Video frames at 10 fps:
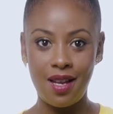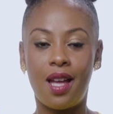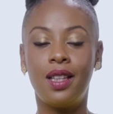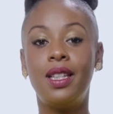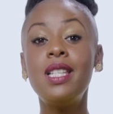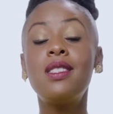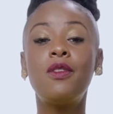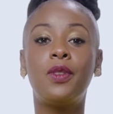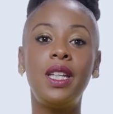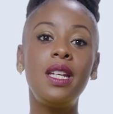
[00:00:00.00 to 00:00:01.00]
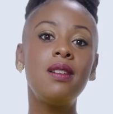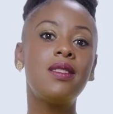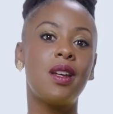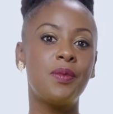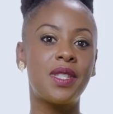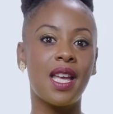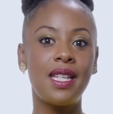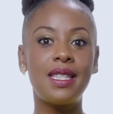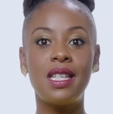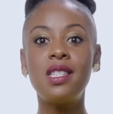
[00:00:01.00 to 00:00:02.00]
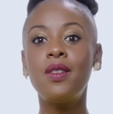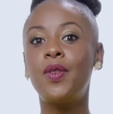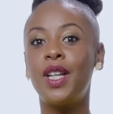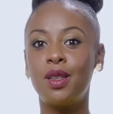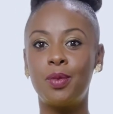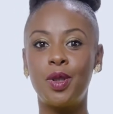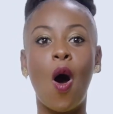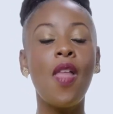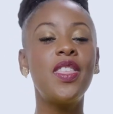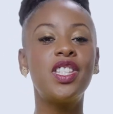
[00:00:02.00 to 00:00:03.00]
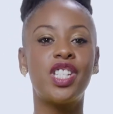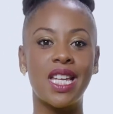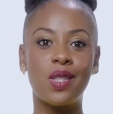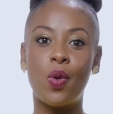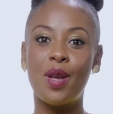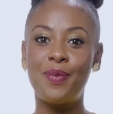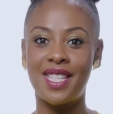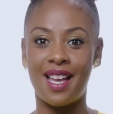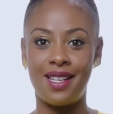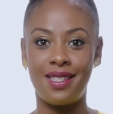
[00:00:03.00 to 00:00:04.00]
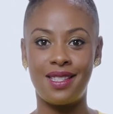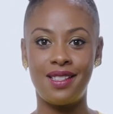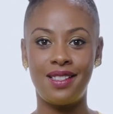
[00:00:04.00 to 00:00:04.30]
A list of legal dump sites is available on the JET website.